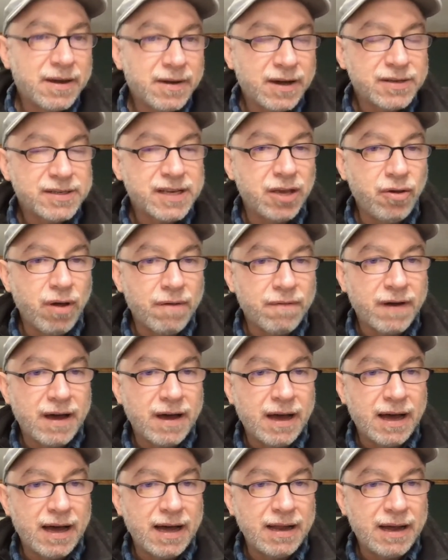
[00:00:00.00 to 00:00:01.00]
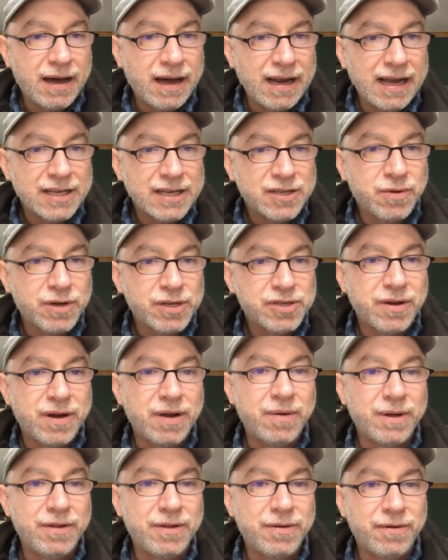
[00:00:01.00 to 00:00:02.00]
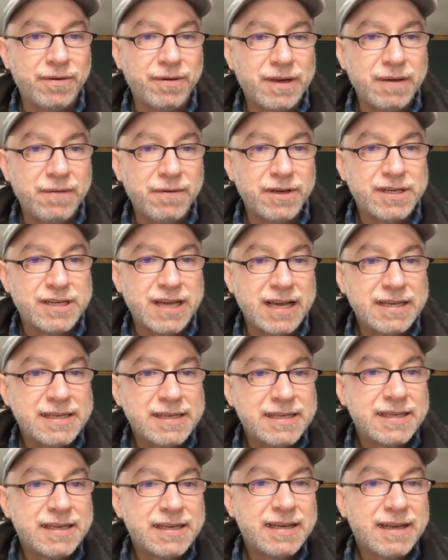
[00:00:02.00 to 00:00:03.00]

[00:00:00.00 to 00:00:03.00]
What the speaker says: Jose, you have a last question? I want to give you a chance.